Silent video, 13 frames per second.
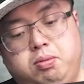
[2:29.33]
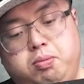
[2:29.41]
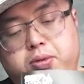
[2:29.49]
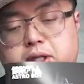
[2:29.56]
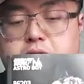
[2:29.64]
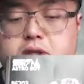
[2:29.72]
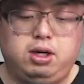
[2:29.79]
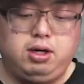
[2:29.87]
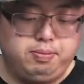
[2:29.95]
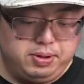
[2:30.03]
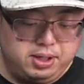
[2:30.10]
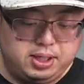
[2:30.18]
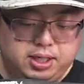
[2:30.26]
pretty sturdy
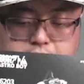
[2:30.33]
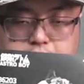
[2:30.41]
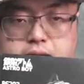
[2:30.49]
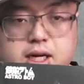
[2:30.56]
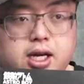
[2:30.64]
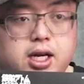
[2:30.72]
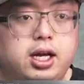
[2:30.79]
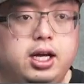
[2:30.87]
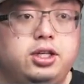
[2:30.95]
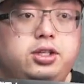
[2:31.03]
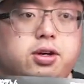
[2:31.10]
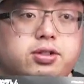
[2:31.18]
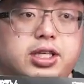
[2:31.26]
book, and it
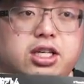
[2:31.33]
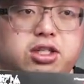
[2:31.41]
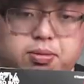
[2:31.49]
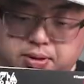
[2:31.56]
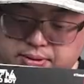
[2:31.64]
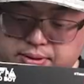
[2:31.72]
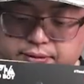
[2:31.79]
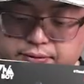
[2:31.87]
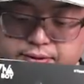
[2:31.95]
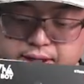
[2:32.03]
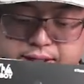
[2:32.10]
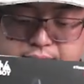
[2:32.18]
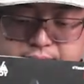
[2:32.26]
shows Astro Boy right at the
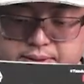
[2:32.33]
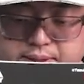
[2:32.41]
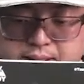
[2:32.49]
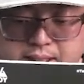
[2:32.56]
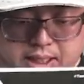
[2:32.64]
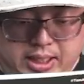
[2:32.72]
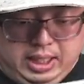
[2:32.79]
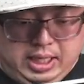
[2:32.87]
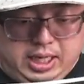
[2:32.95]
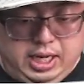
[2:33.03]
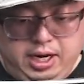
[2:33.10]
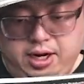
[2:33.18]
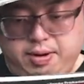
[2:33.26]
front here.
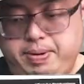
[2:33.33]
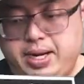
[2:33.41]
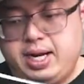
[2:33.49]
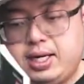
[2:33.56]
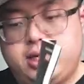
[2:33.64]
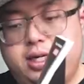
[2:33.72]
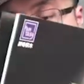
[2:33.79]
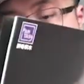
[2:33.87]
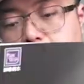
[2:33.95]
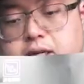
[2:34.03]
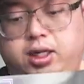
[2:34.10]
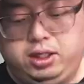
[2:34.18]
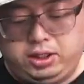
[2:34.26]
And on the back,
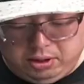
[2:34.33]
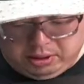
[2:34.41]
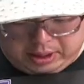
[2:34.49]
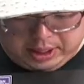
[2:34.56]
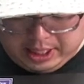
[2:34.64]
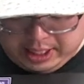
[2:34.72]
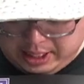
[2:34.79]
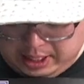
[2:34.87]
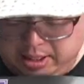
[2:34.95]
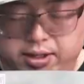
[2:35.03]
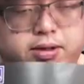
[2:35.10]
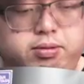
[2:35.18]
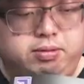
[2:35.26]
shows his head
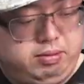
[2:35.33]
and